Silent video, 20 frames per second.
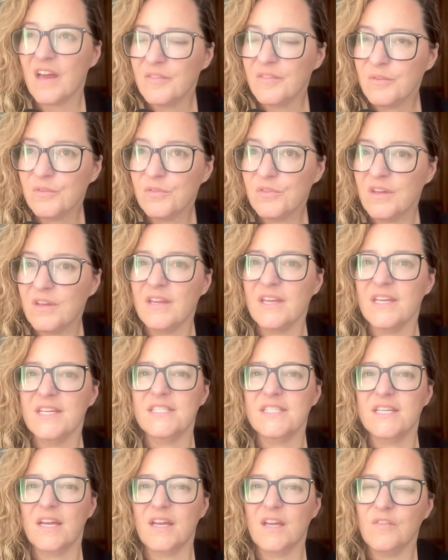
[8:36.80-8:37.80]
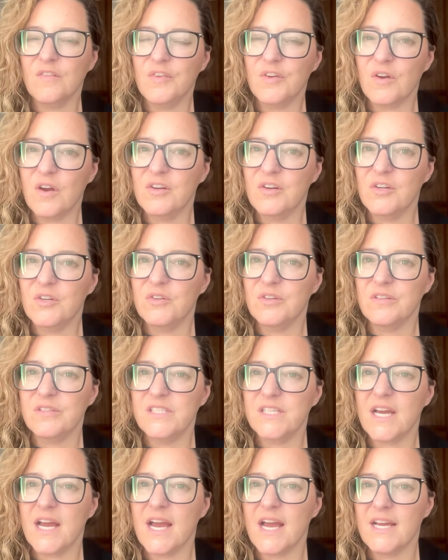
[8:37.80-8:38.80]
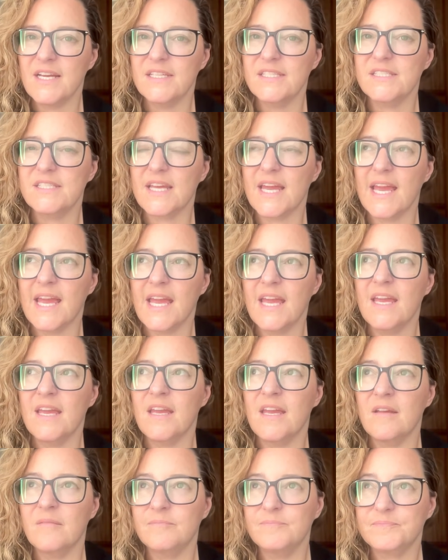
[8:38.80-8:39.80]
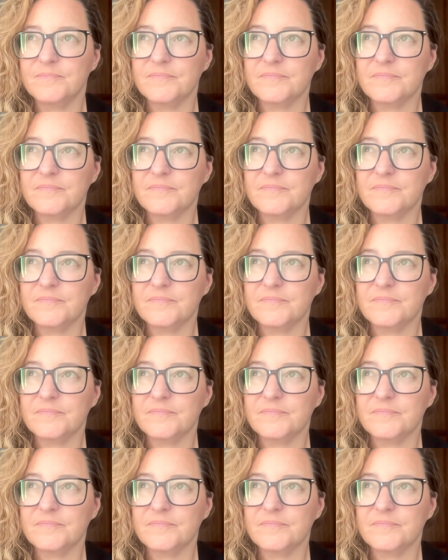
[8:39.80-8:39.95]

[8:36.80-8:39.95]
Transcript: other thing is that if you're on a cruise that has a